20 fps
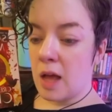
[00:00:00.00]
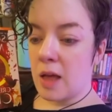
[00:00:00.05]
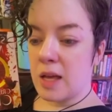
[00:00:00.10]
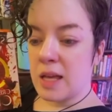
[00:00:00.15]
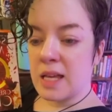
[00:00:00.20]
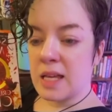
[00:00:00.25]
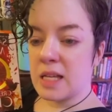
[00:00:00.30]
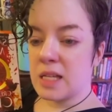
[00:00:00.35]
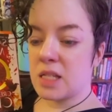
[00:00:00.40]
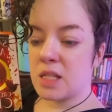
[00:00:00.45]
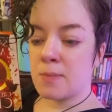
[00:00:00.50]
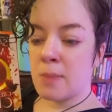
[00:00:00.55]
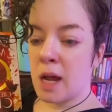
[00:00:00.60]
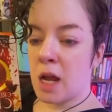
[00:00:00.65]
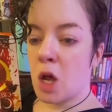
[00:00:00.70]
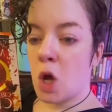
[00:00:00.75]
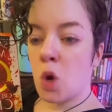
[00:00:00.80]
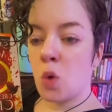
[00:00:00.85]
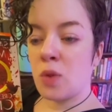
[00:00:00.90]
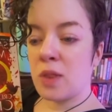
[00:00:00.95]
he's
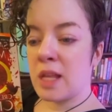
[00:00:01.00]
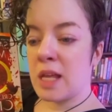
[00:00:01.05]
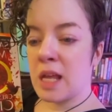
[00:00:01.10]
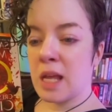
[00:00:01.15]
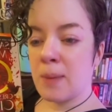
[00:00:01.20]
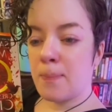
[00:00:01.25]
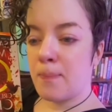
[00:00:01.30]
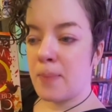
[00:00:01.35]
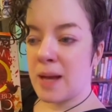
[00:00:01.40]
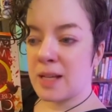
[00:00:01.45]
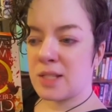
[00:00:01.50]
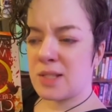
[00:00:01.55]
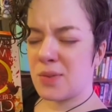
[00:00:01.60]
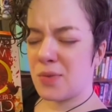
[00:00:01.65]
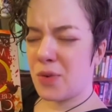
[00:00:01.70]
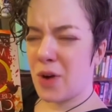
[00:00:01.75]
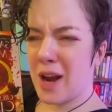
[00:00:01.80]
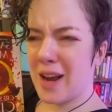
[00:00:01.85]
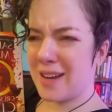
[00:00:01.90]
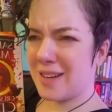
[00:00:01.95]
my only best
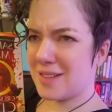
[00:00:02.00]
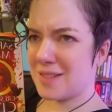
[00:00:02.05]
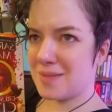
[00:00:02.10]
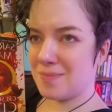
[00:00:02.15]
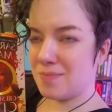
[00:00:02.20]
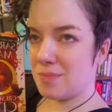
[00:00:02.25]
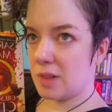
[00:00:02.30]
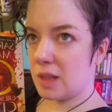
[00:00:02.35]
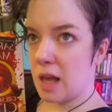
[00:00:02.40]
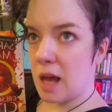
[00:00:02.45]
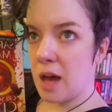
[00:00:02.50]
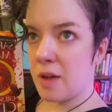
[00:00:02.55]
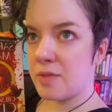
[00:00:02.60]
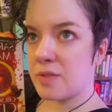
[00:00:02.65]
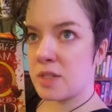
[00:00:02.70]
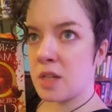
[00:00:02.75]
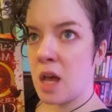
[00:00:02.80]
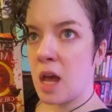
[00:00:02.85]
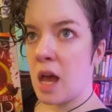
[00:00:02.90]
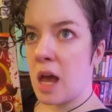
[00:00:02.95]
friend
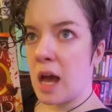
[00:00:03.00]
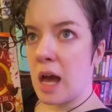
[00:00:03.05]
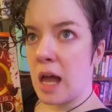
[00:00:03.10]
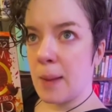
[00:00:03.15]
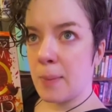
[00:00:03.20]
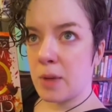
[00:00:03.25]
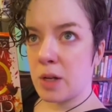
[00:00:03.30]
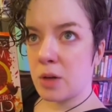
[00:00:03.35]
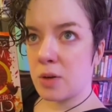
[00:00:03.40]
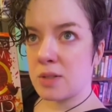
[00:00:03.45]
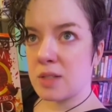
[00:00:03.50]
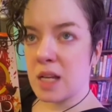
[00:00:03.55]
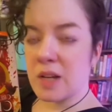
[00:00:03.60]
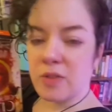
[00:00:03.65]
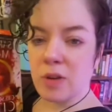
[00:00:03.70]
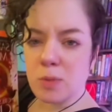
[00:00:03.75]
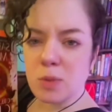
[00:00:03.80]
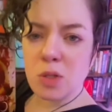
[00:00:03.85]
left, and I'm gonna go save him.